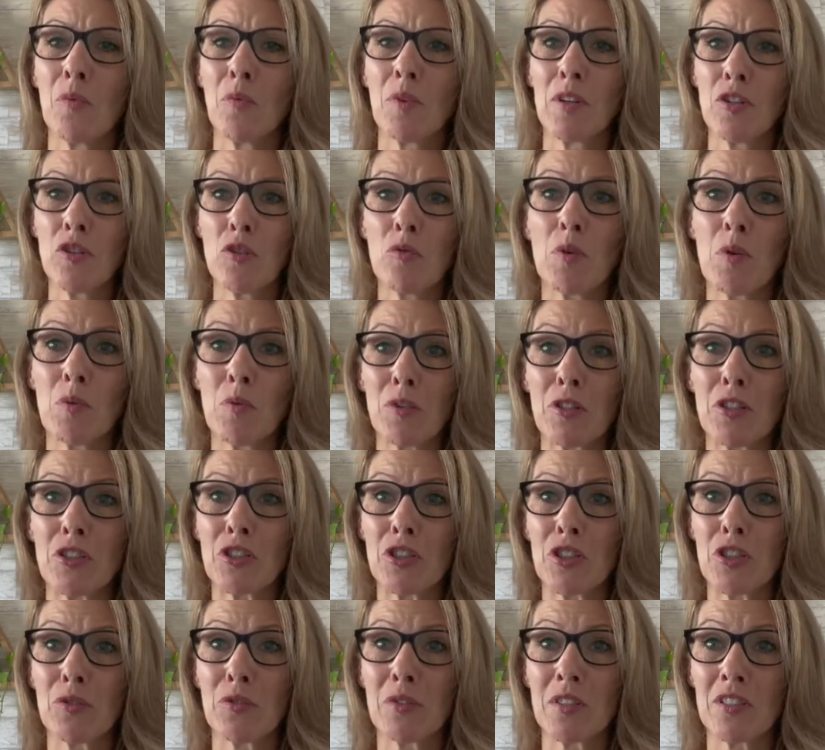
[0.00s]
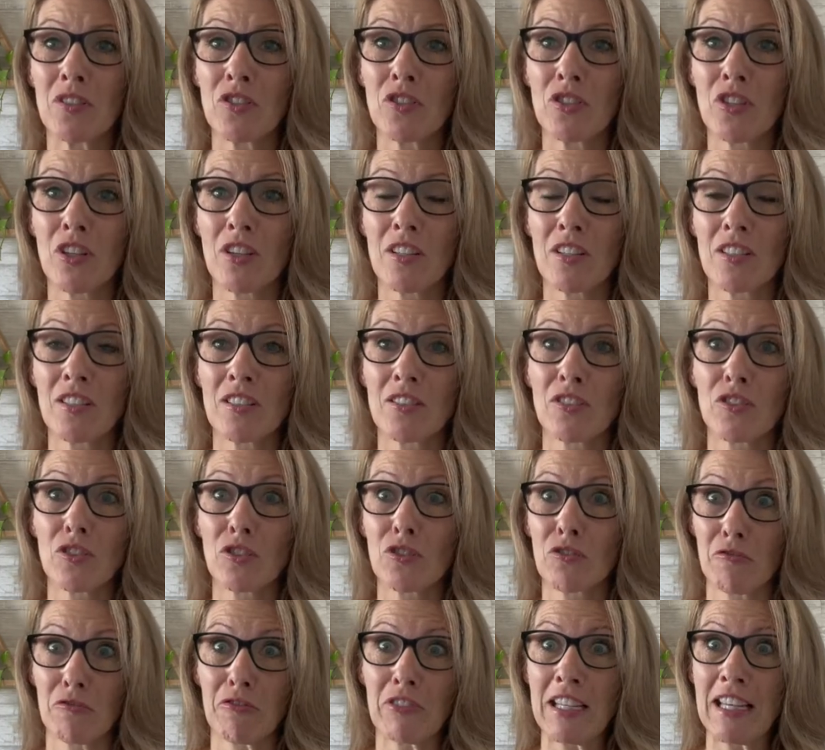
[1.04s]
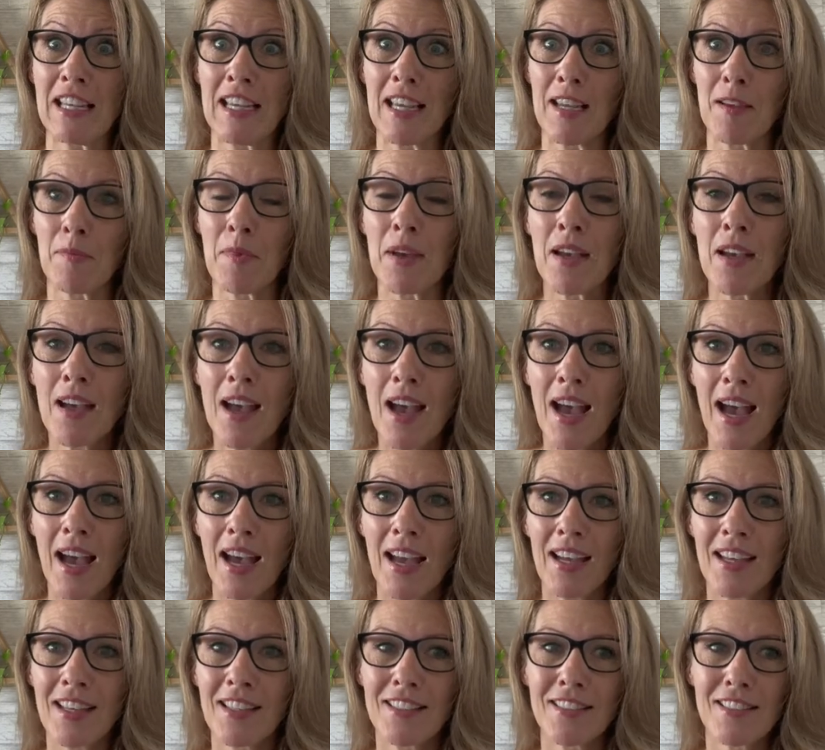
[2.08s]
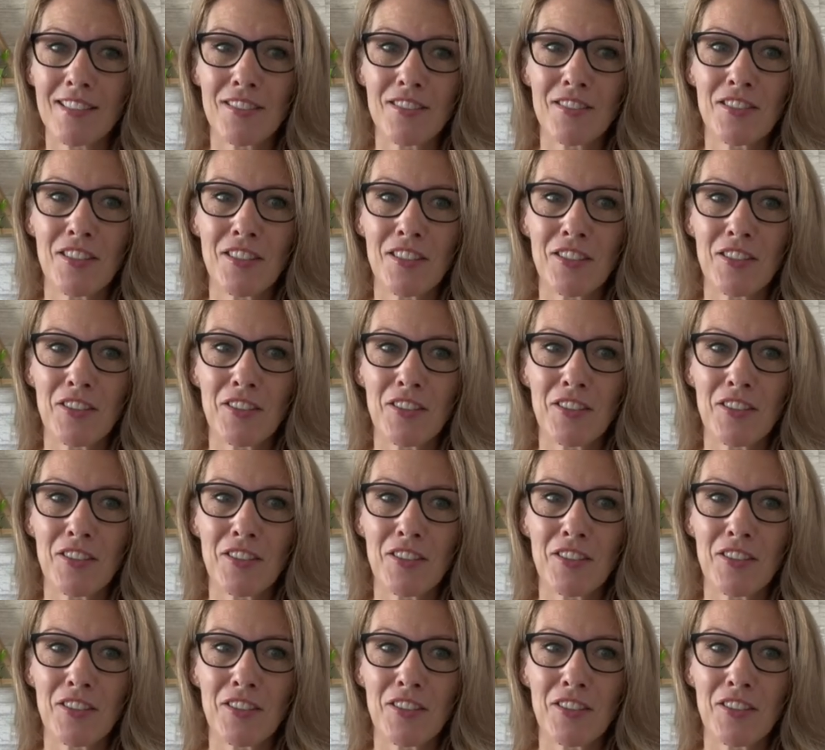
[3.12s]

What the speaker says: when all we want to do is just scream and,